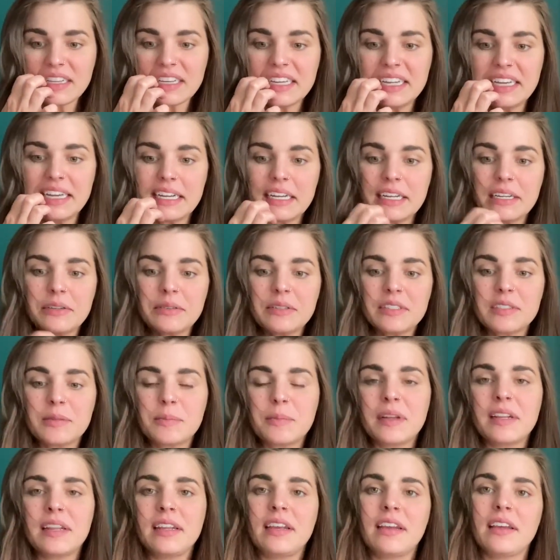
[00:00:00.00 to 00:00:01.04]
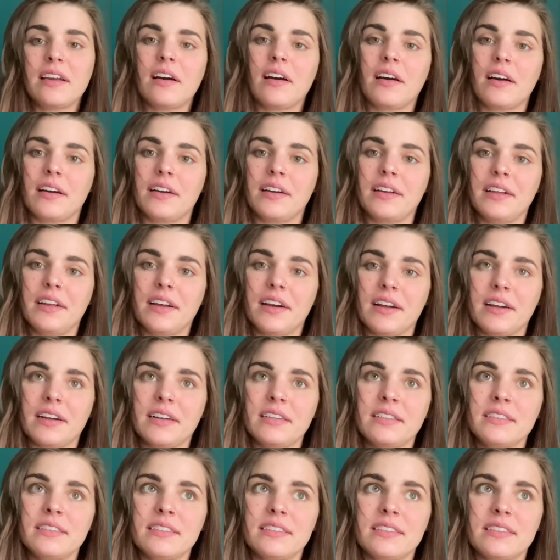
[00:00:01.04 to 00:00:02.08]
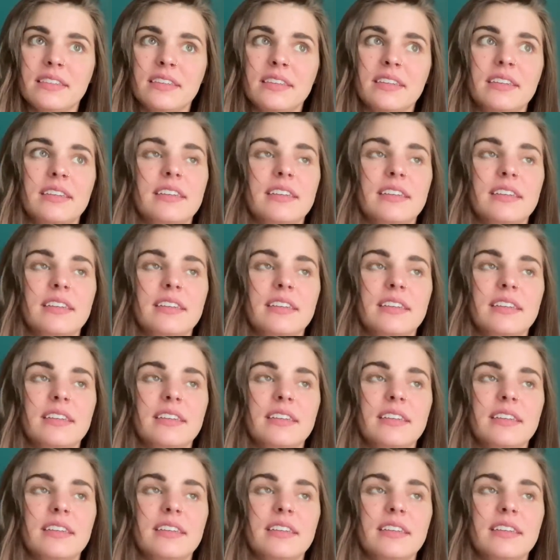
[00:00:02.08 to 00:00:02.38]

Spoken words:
and I was spinning art yarns